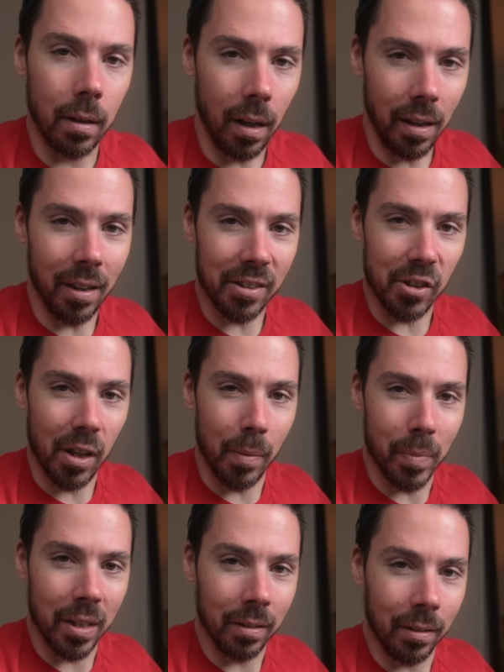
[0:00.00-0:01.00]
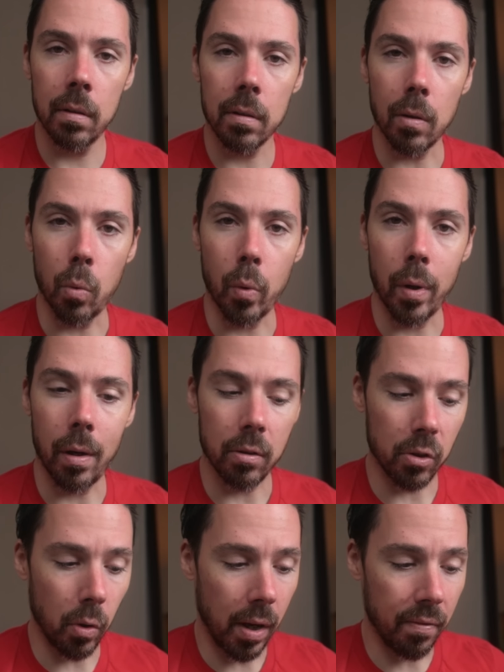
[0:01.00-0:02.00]
I unsubbed. So we
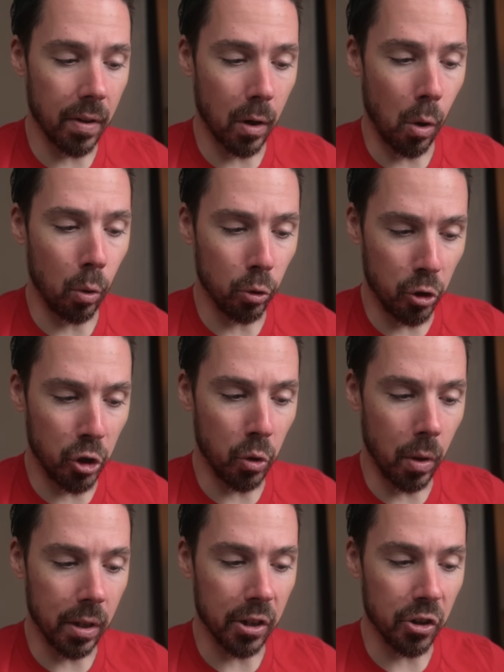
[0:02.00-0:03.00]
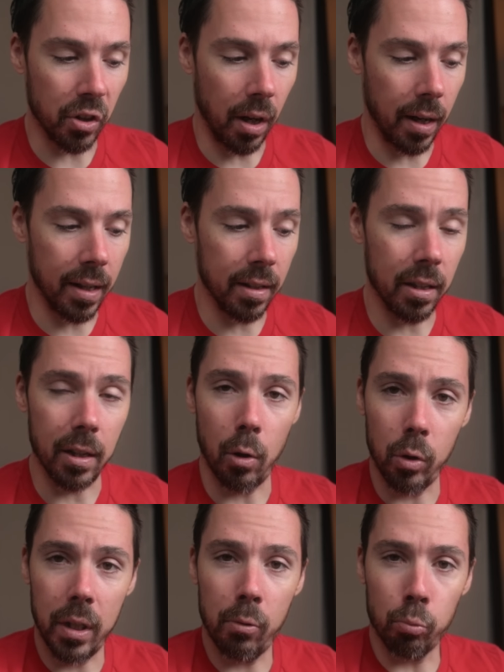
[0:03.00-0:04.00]
also have the cold shoe on the side. The
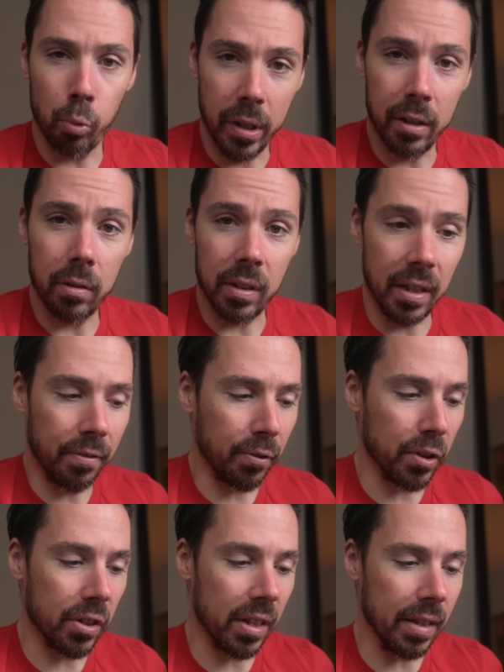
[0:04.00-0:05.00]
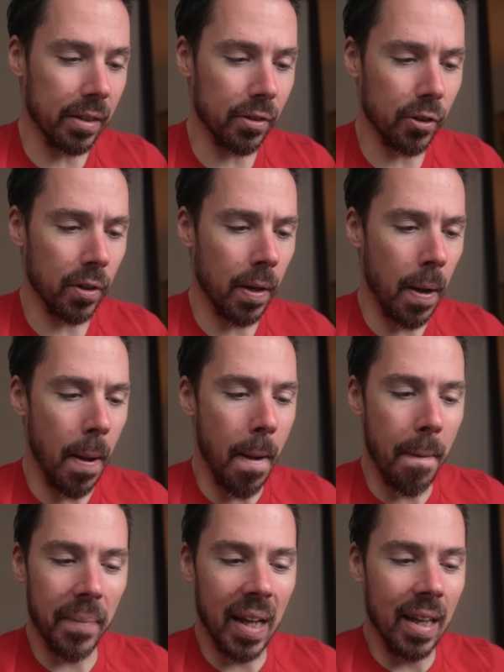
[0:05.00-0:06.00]
only real difference is
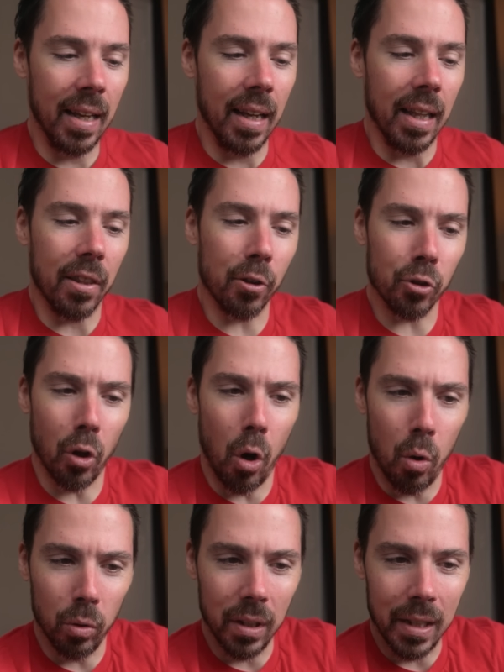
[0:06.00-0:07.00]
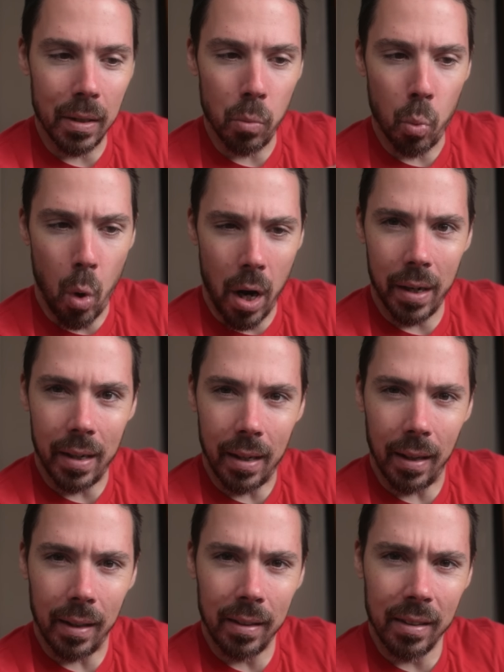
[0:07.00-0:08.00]
there's only
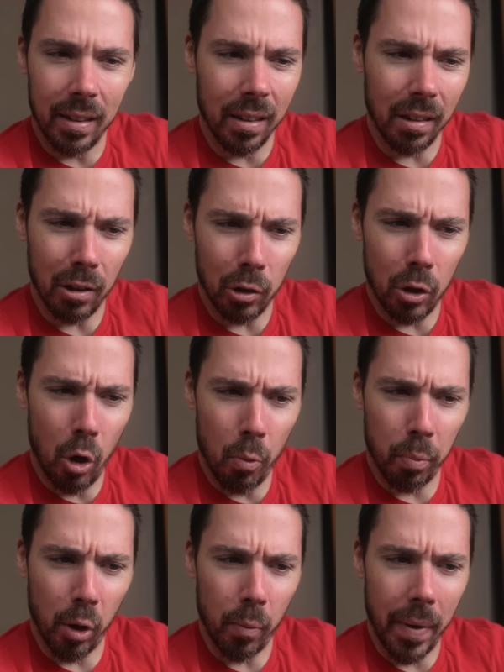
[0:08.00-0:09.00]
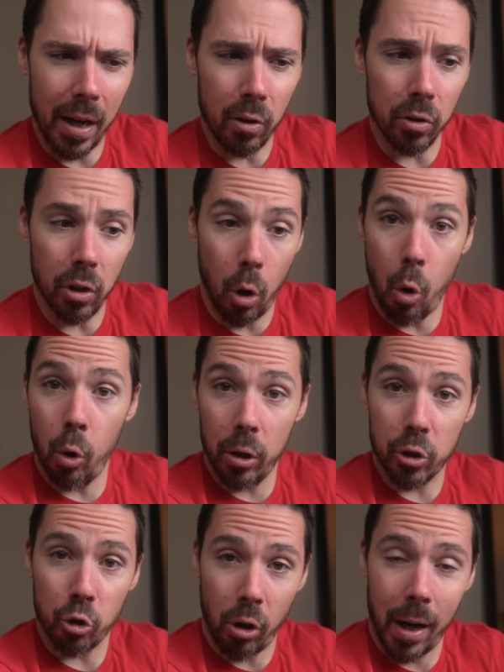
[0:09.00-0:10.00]
one little GoPro mount or
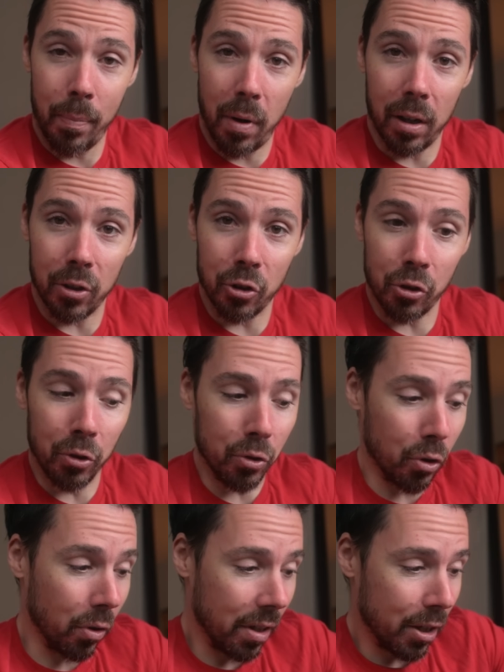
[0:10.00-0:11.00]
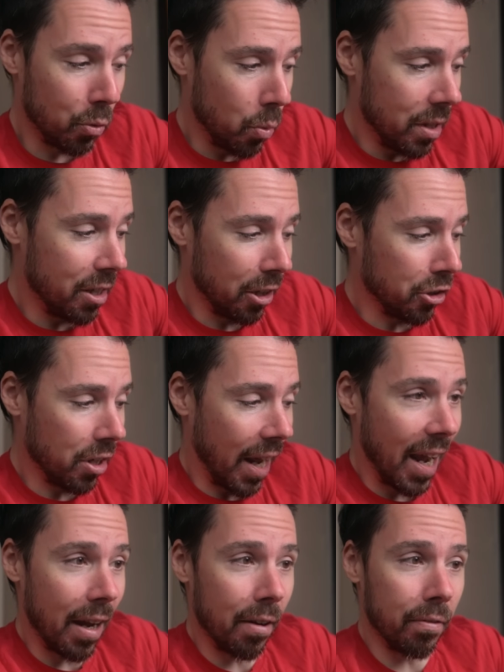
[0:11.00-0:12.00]
tripod screw. So this one doesn't
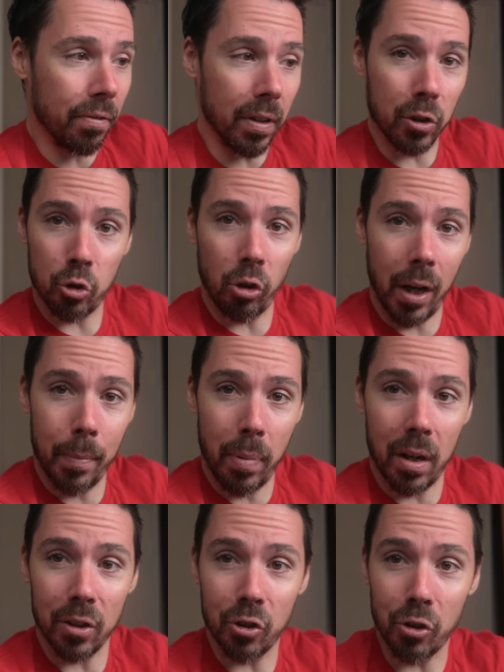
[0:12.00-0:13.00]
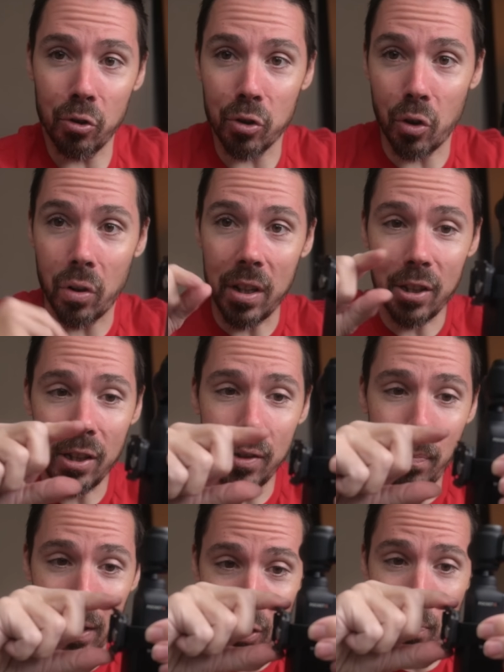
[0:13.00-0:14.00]
have a tripod screw. So this
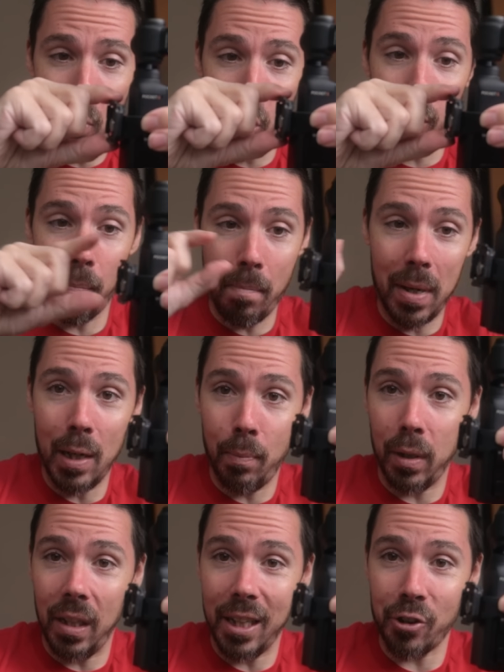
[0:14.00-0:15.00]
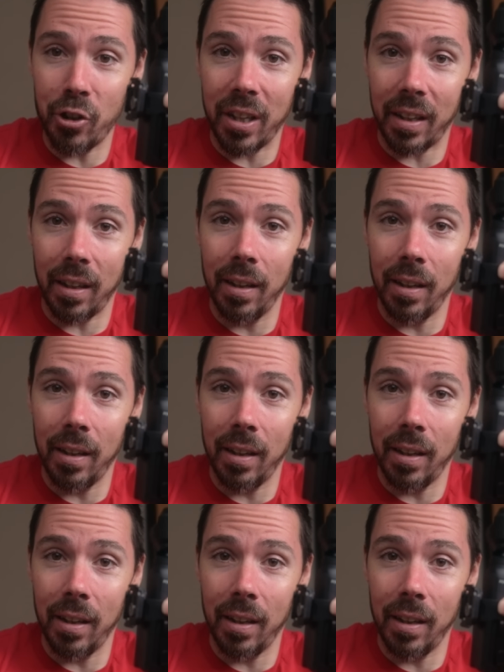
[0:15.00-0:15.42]
is much more minimalistic